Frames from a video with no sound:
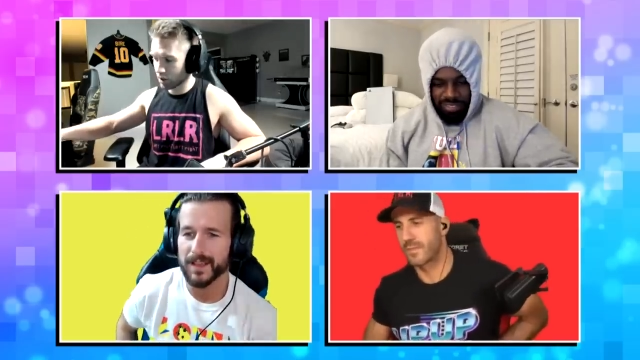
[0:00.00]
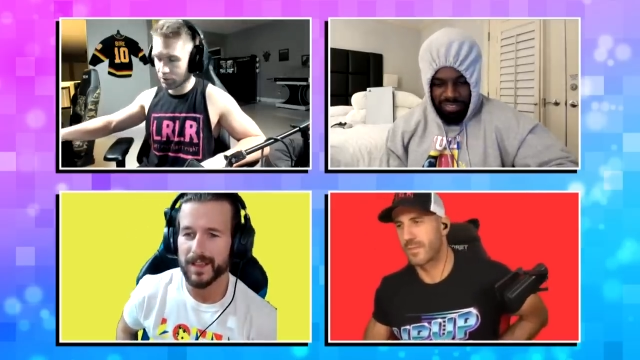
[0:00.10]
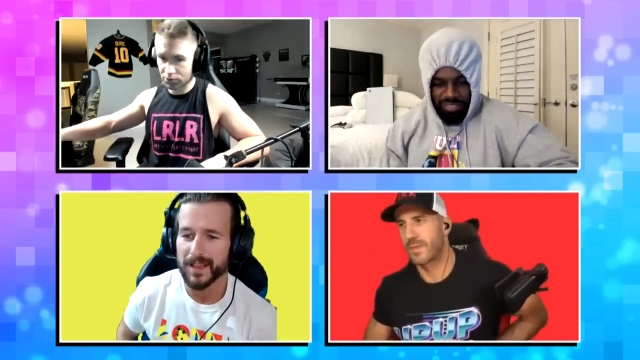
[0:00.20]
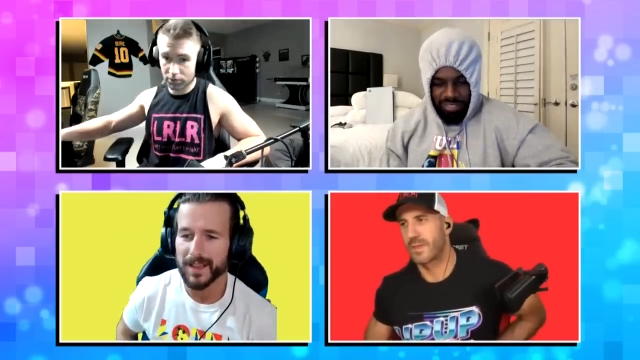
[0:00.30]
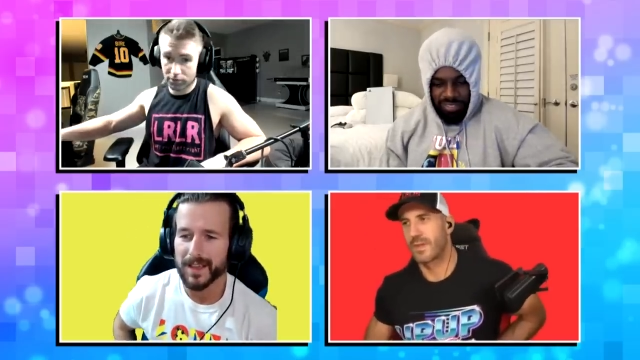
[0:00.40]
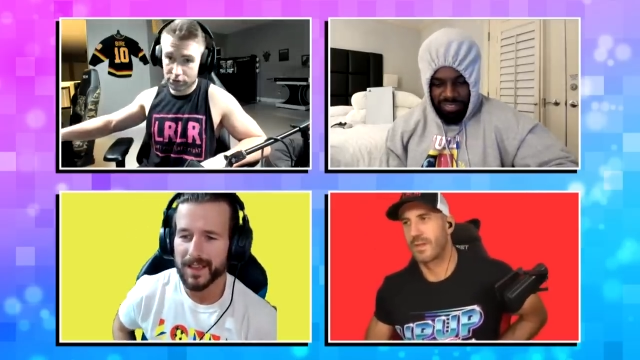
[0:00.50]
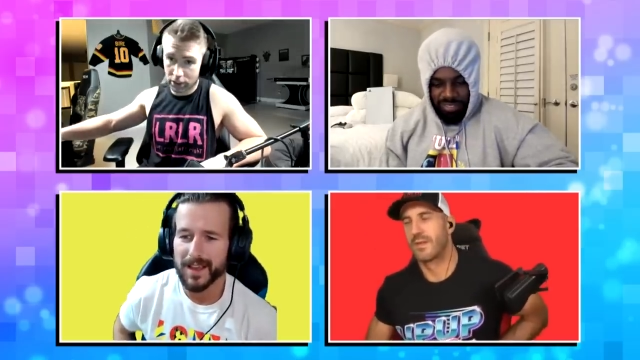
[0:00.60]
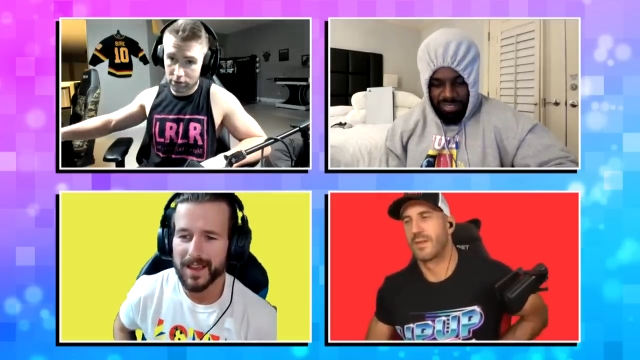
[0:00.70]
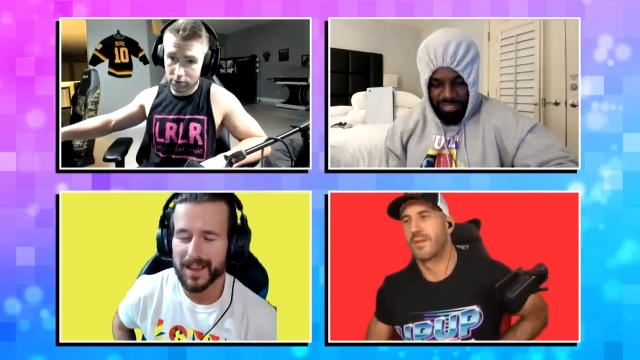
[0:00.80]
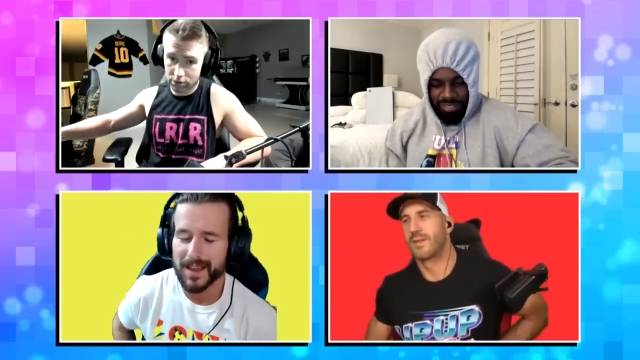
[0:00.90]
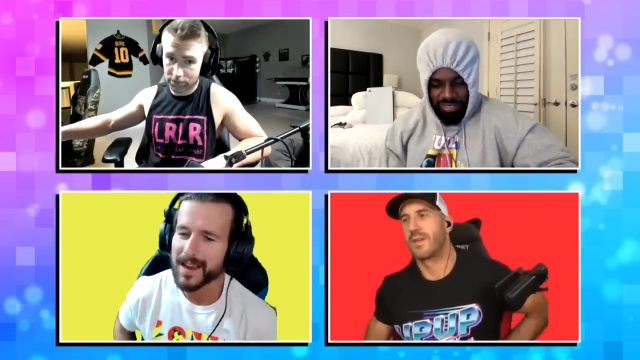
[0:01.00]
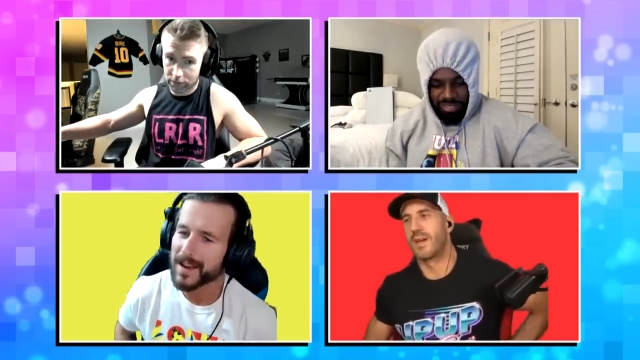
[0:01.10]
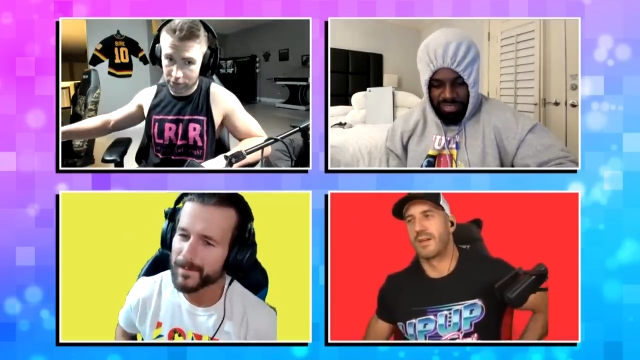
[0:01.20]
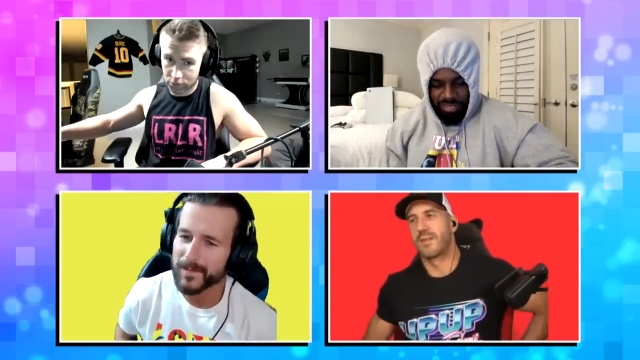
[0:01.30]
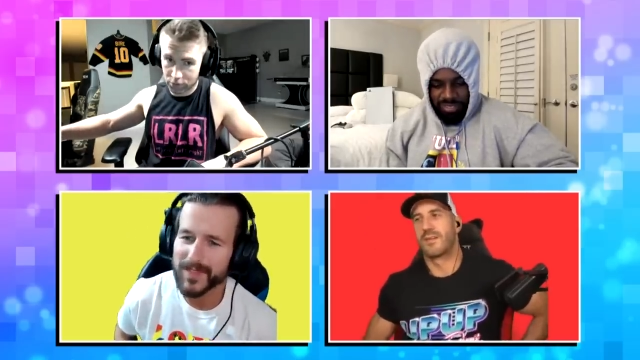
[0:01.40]
Speaker 1: and the Reverse Holo looks yeah.
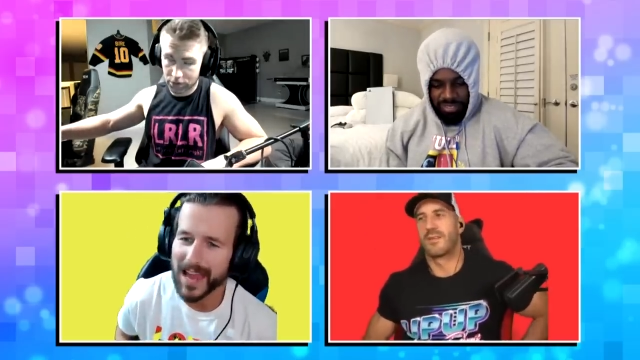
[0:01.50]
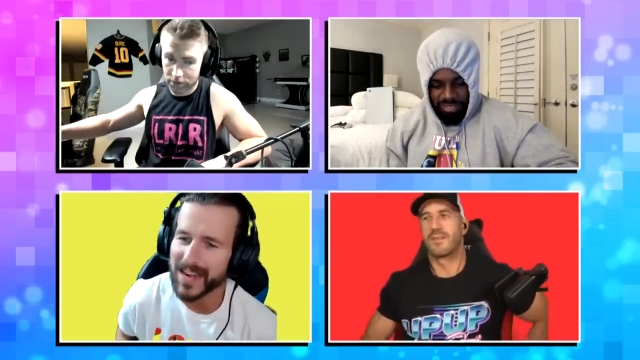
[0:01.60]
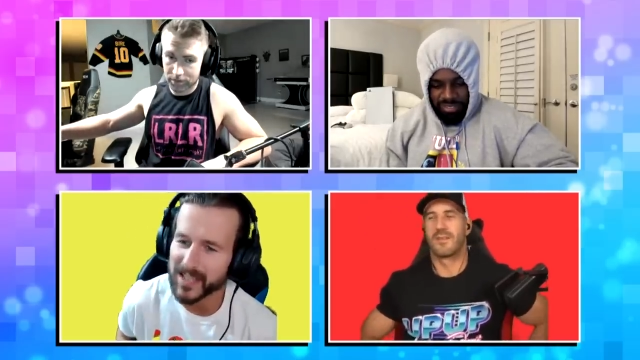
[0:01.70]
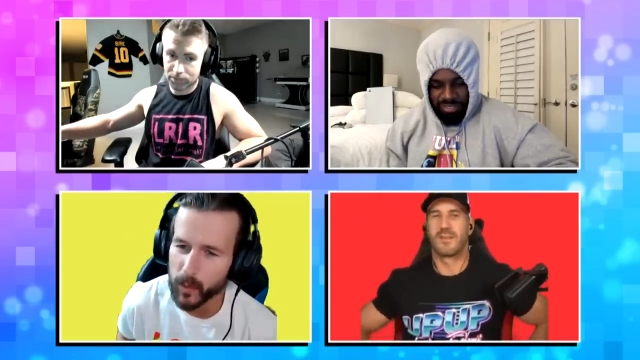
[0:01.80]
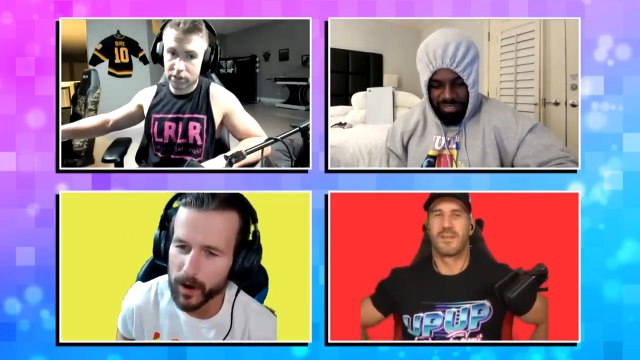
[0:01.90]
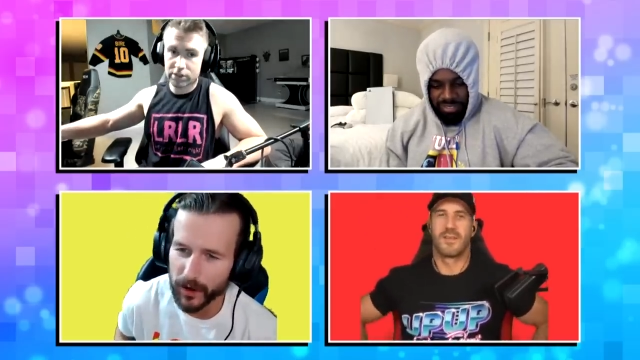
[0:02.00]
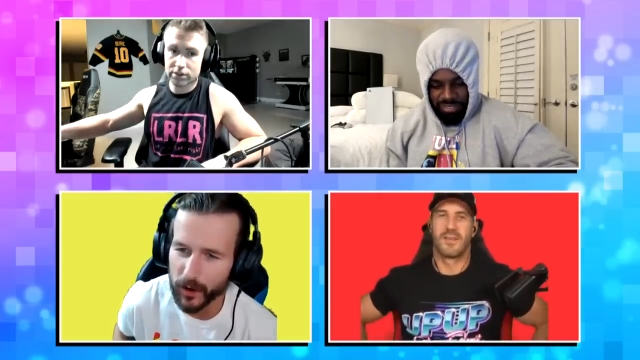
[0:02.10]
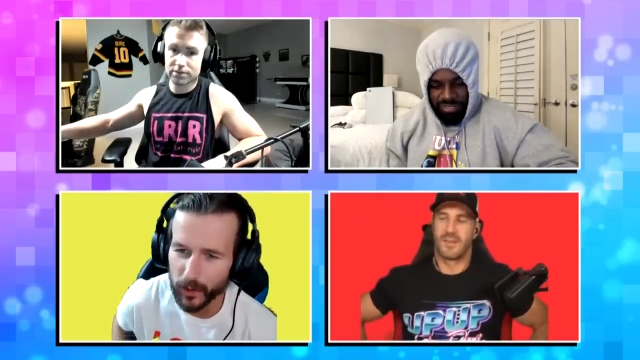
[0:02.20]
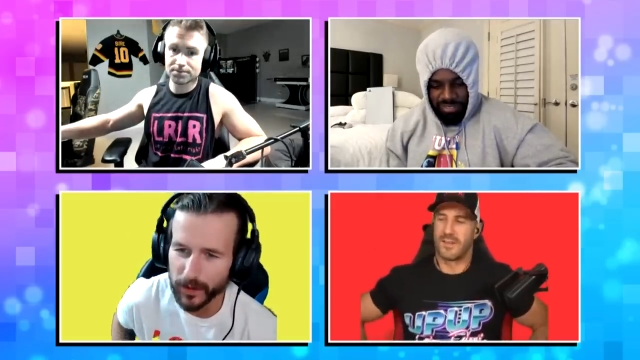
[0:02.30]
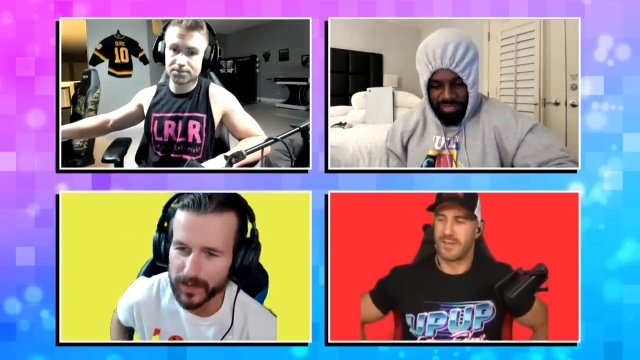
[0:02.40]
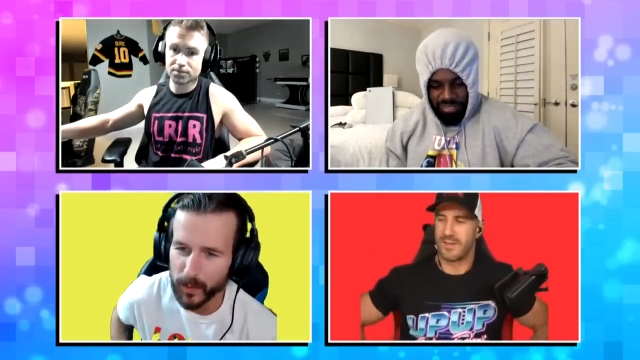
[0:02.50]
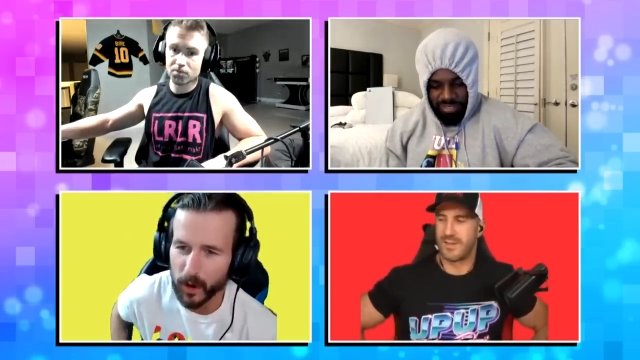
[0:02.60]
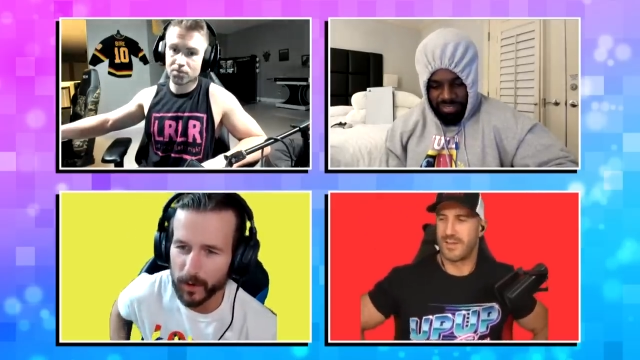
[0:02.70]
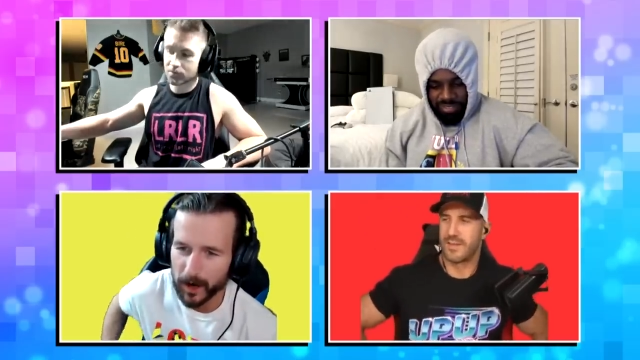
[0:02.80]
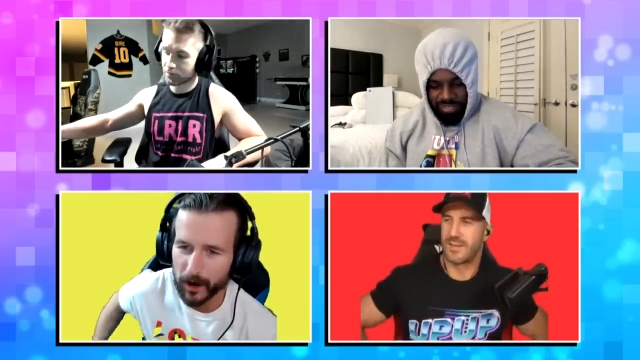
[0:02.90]
very cool. That
Speaker 2: is one of the coolest
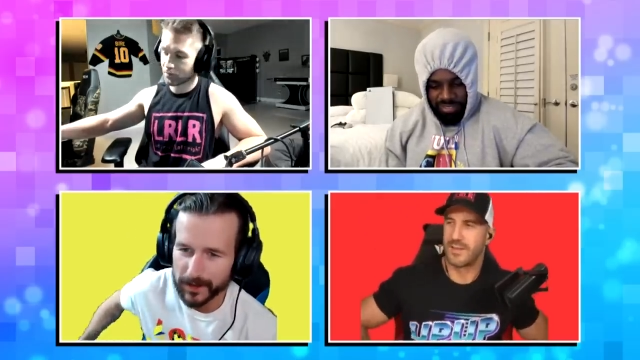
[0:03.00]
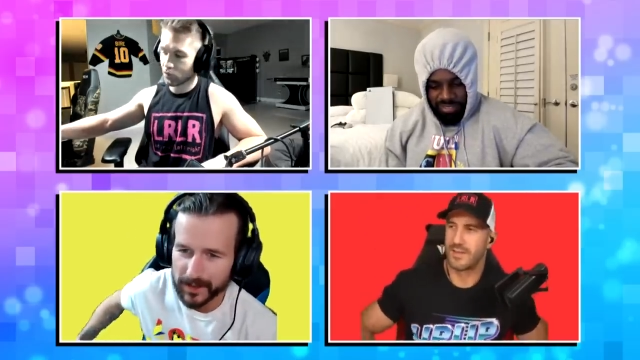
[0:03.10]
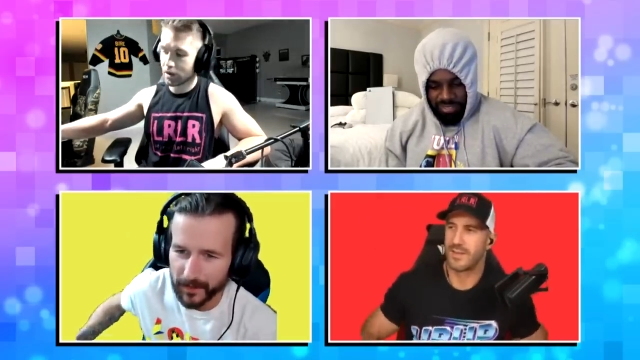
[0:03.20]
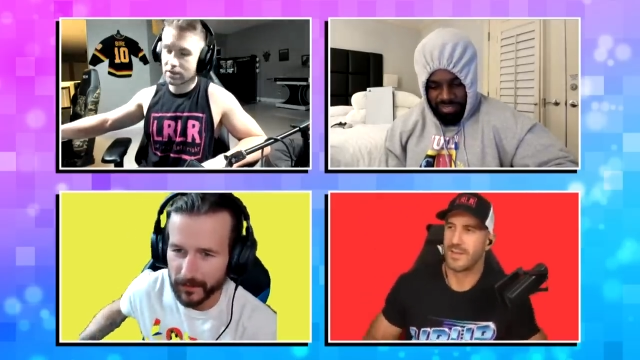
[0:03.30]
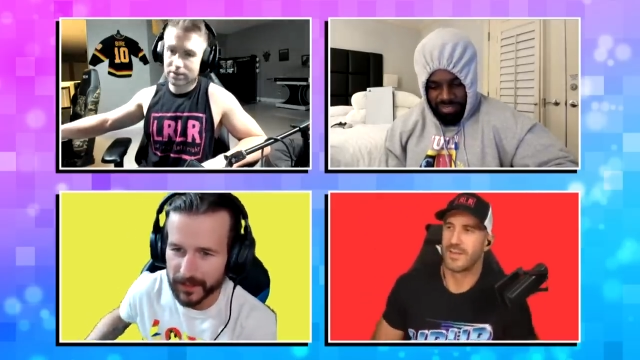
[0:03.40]
Pokemon cards I've ever